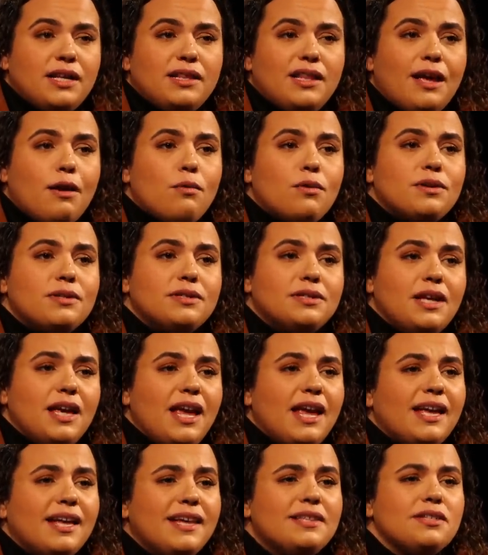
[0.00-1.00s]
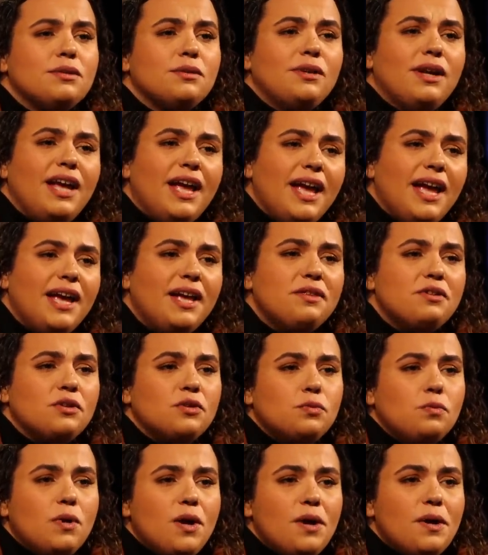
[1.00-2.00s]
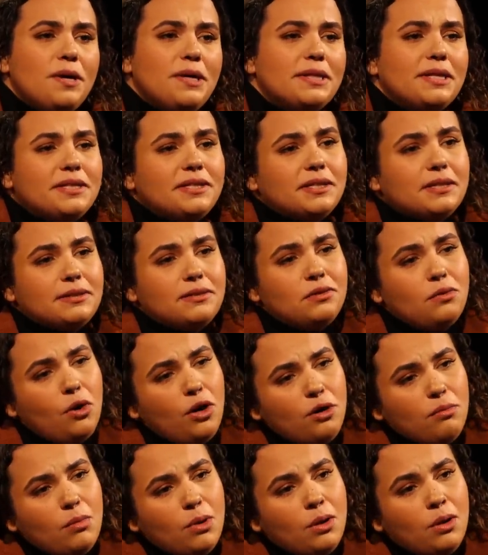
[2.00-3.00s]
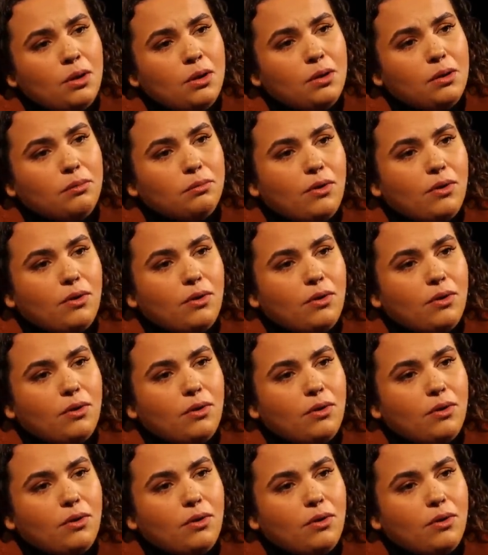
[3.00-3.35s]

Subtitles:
they were saying, it's okay, don't worry, this is normal.